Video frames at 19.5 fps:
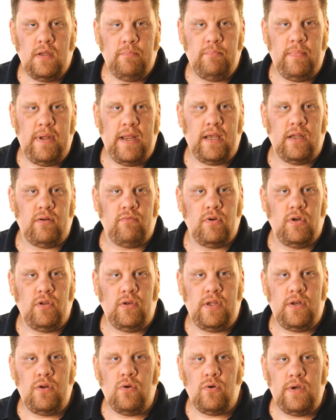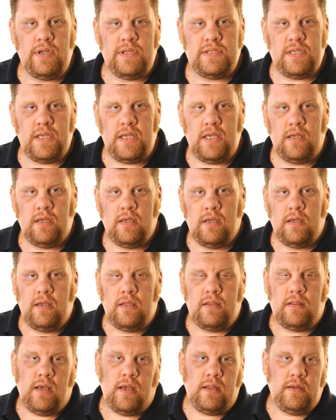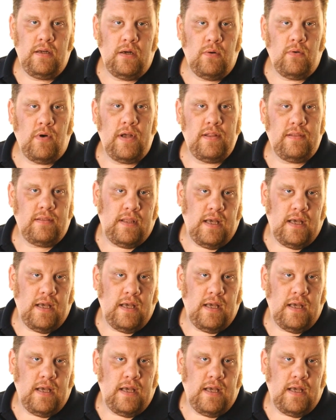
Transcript: make it really noisy, then you know what?